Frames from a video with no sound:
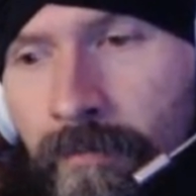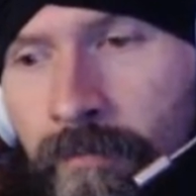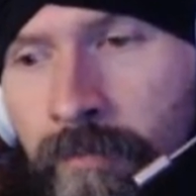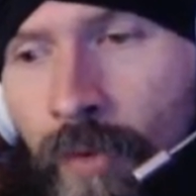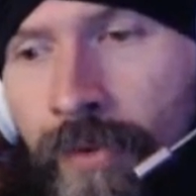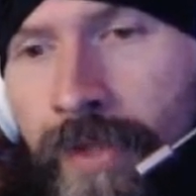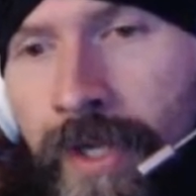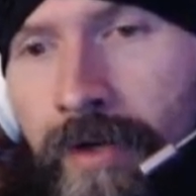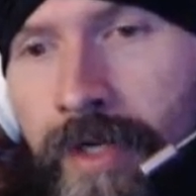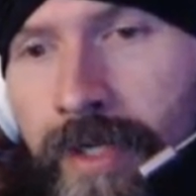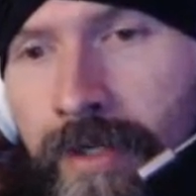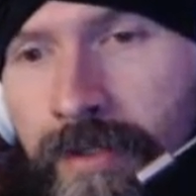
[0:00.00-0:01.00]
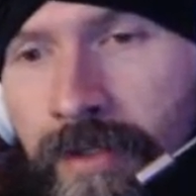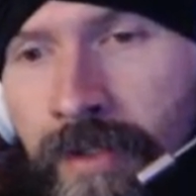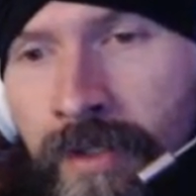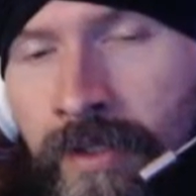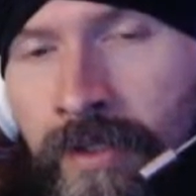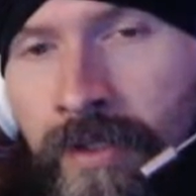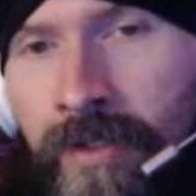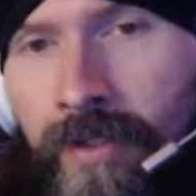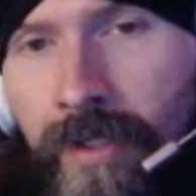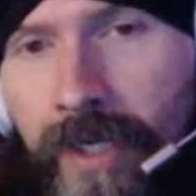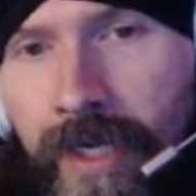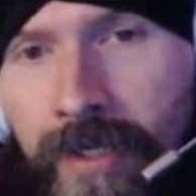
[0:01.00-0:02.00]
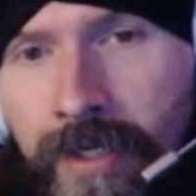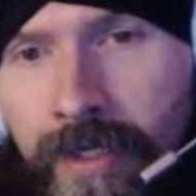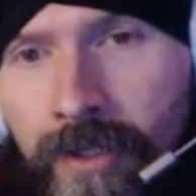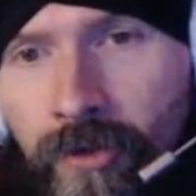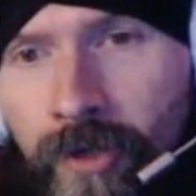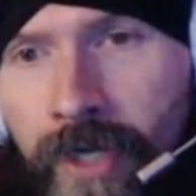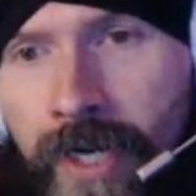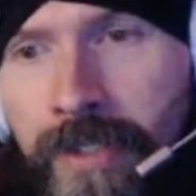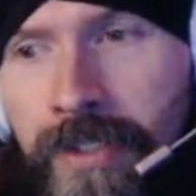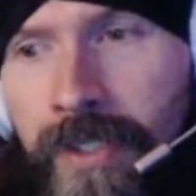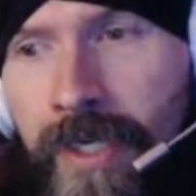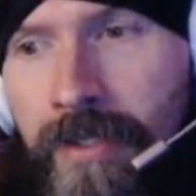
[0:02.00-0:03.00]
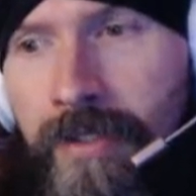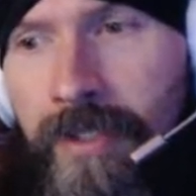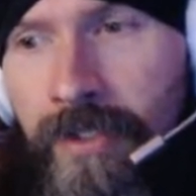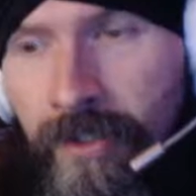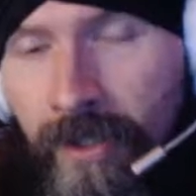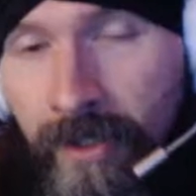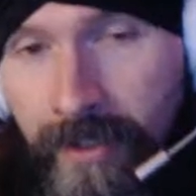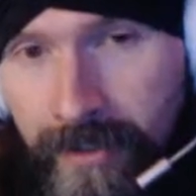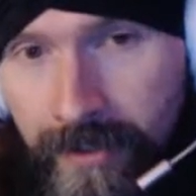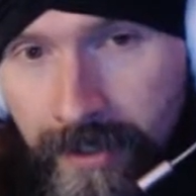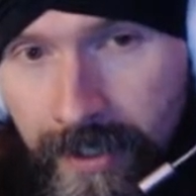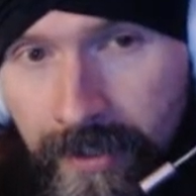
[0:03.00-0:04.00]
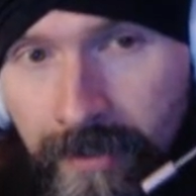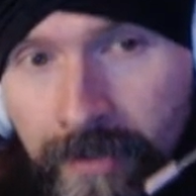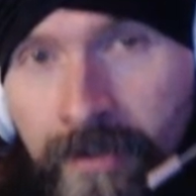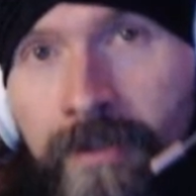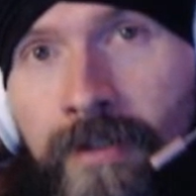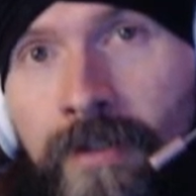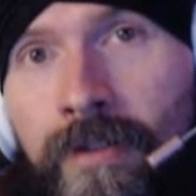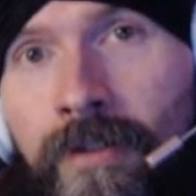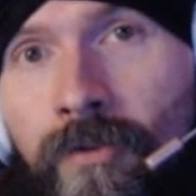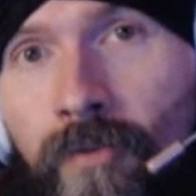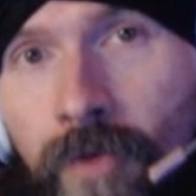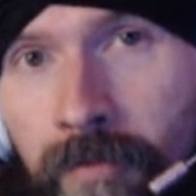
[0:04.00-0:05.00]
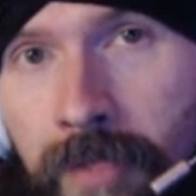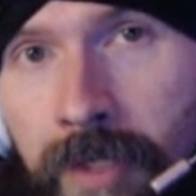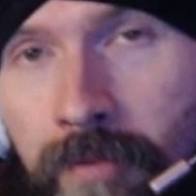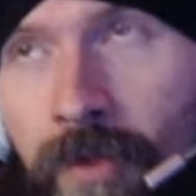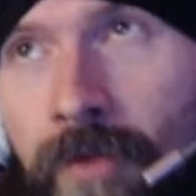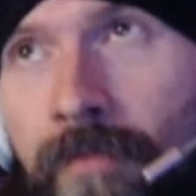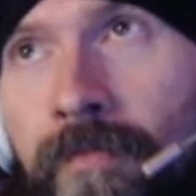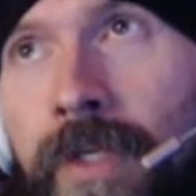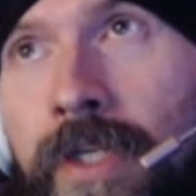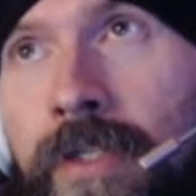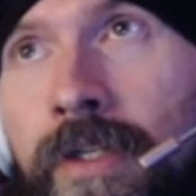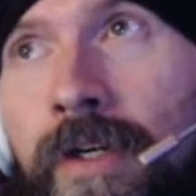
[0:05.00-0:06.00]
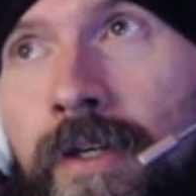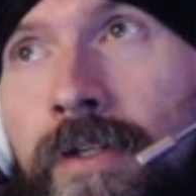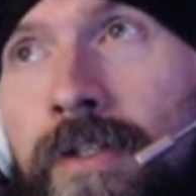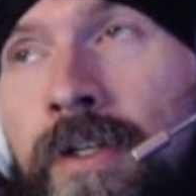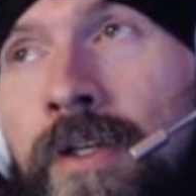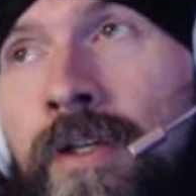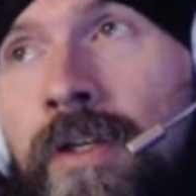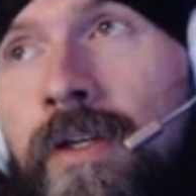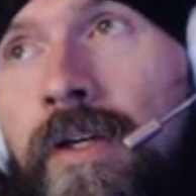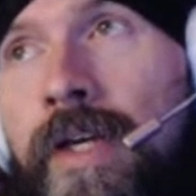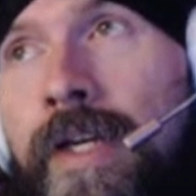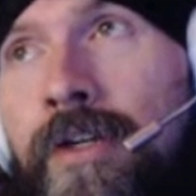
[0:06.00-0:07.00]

both areas, and it creates a dishonesty with people. It does, and it